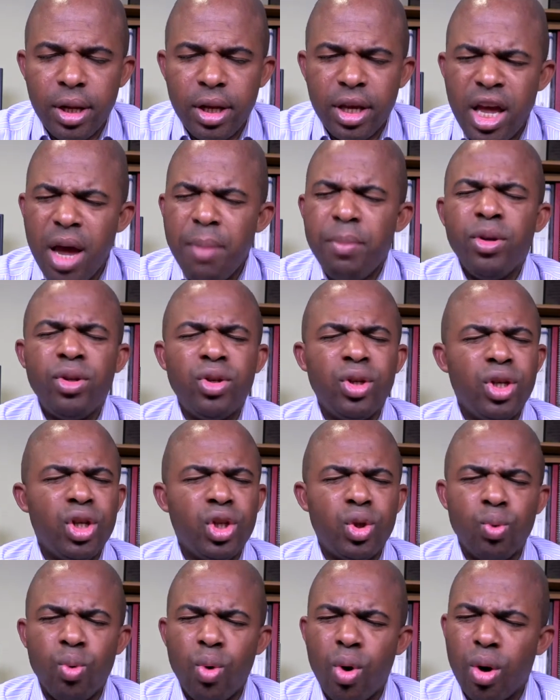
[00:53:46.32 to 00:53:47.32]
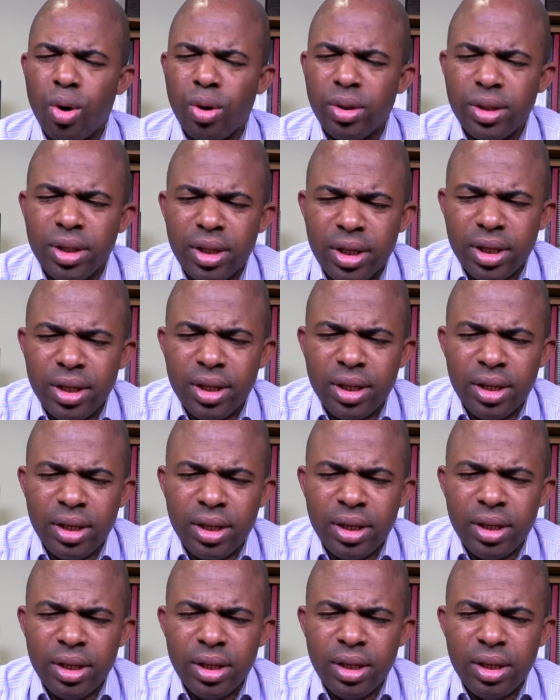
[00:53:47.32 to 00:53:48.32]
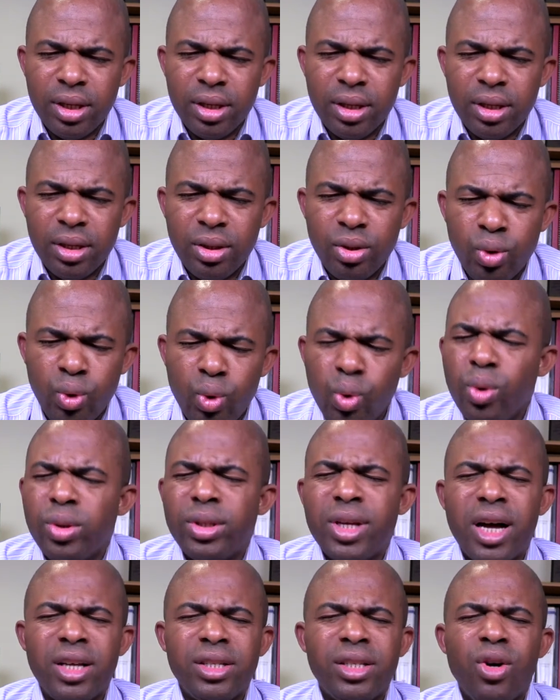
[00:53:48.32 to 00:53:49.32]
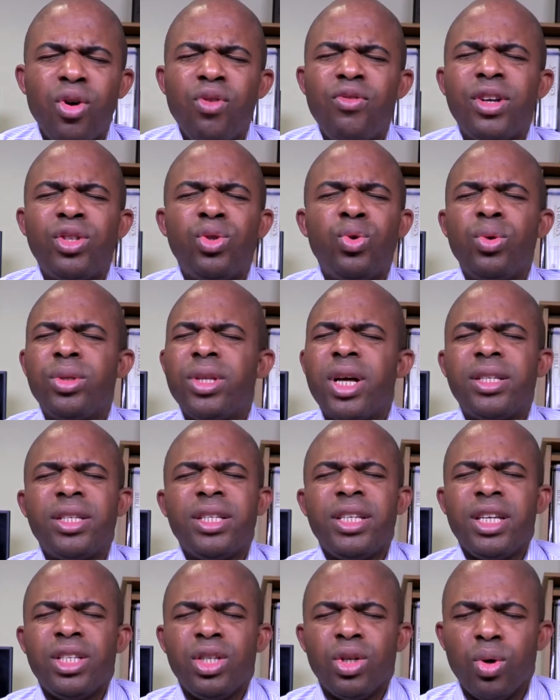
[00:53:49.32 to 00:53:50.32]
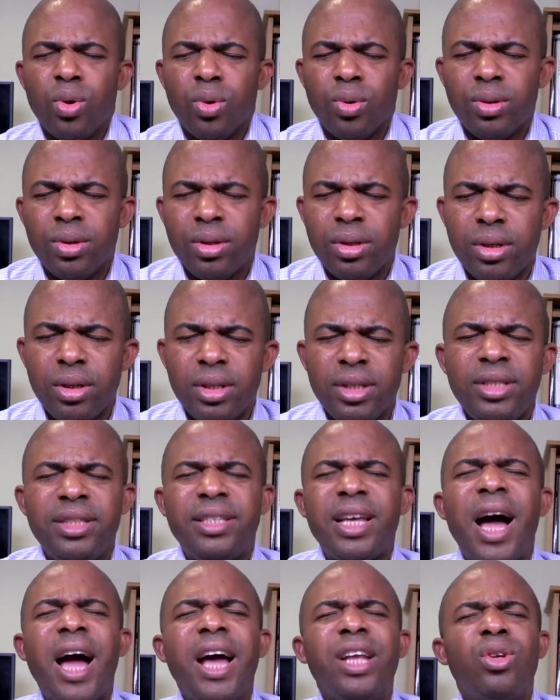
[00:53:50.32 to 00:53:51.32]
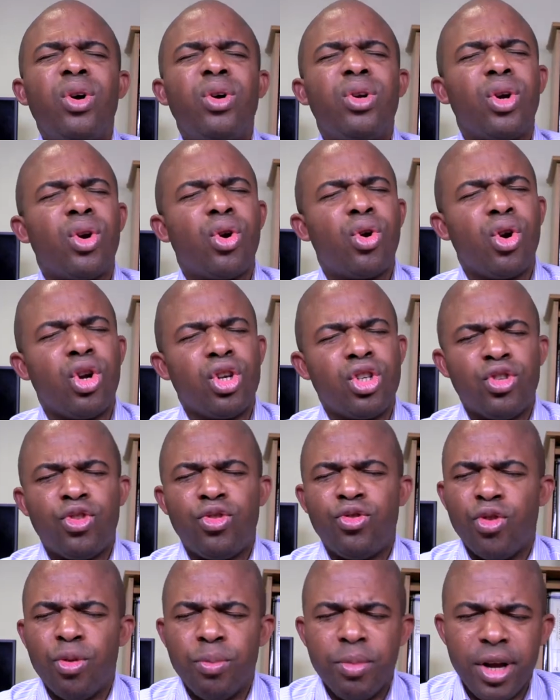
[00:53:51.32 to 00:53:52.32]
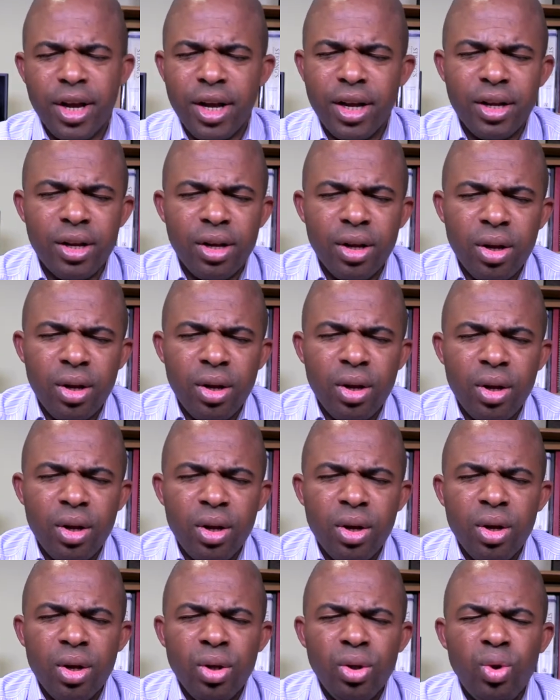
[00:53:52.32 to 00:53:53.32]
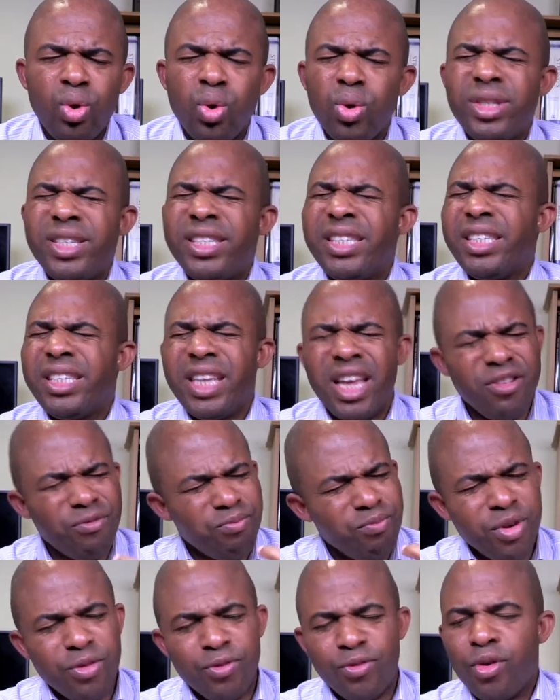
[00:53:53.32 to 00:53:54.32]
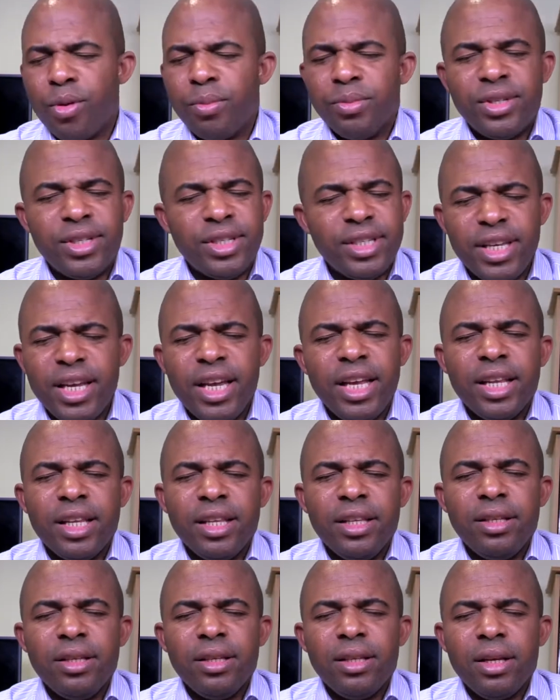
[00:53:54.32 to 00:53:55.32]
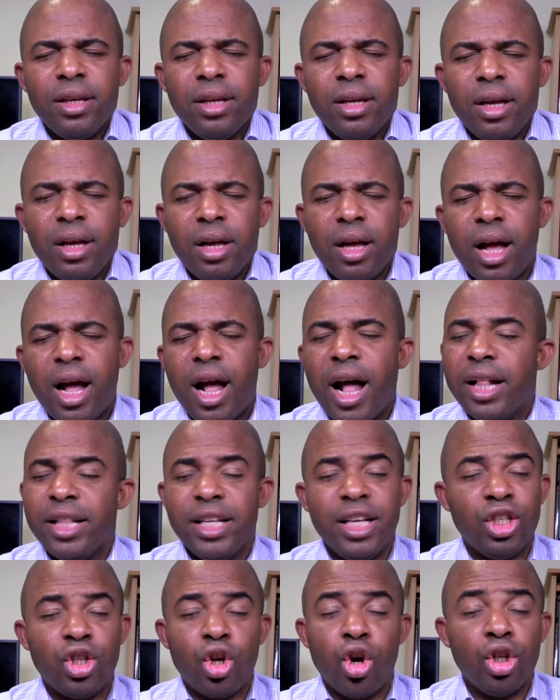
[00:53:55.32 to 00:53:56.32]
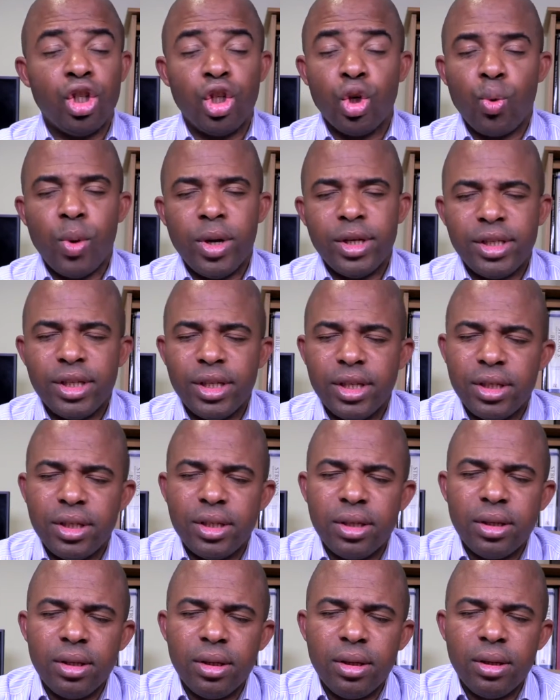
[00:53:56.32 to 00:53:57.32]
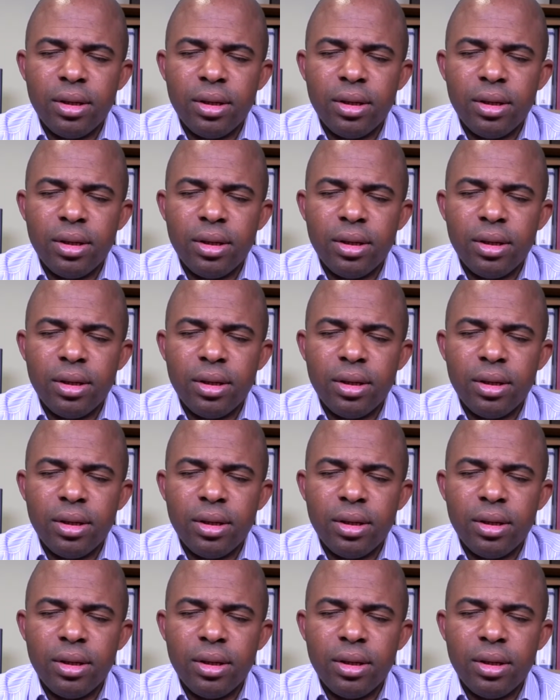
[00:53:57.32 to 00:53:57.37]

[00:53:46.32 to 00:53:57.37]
came into this world 2000, over 2,000 years ago, died on the cross for me to save me from sin and its consequences.